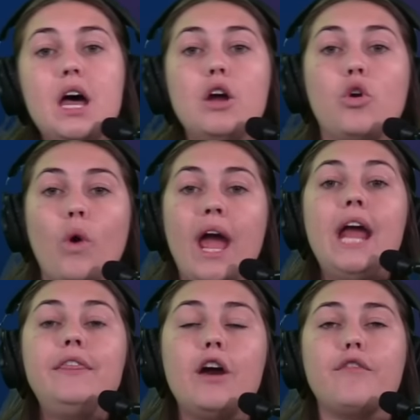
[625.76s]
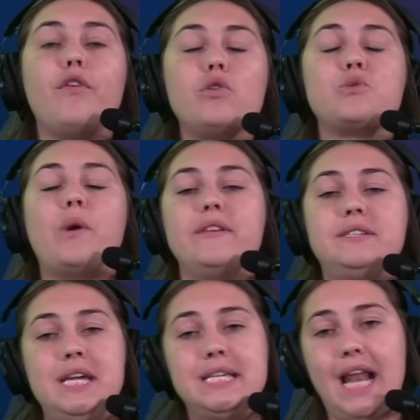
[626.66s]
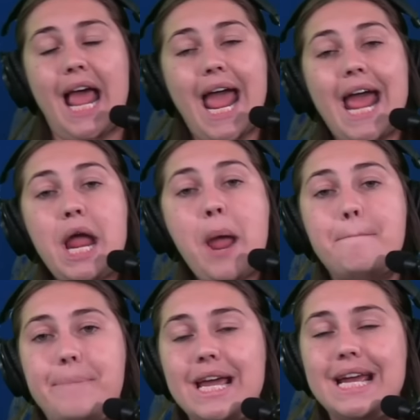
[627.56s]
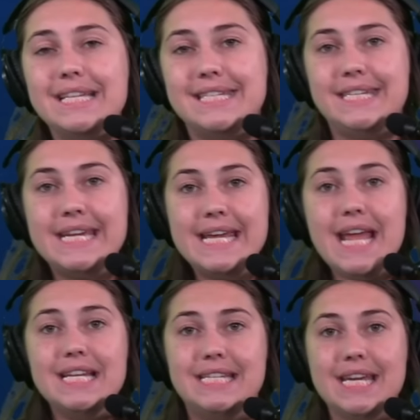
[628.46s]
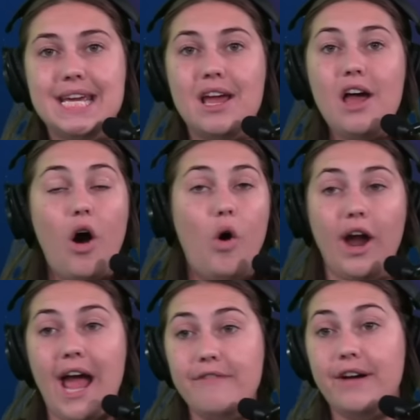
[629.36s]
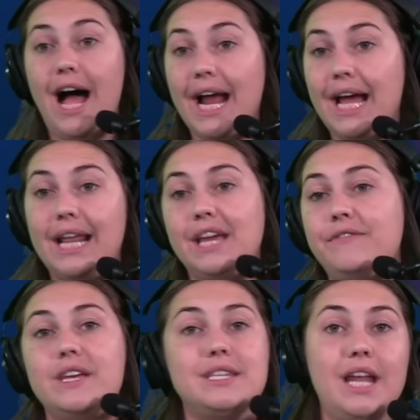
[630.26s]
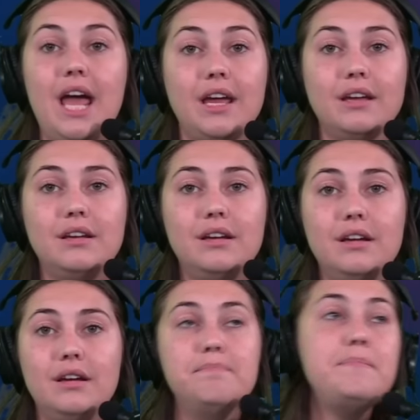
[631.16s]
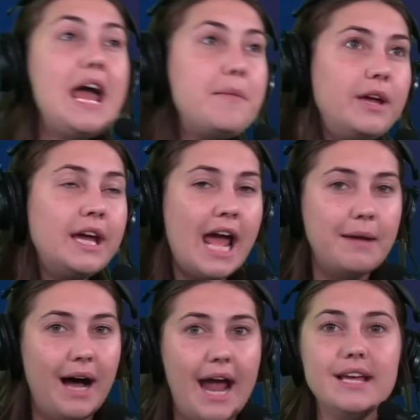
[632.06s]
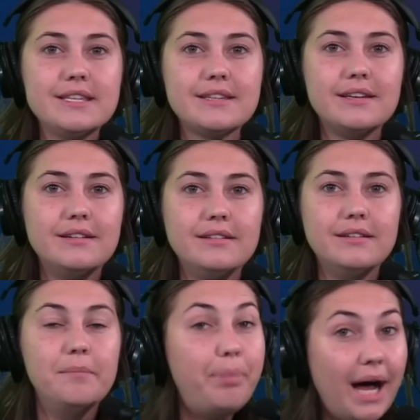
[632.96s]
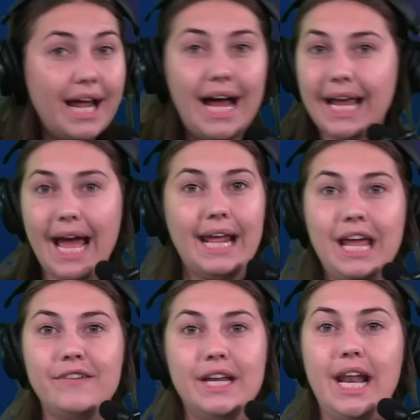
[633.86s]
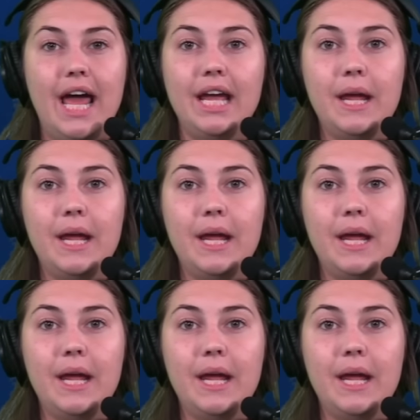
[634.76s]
Grade their first win of the season, A, B, C, D, or F. I got to give this an A. Maybe an A-, but I got to give it an A.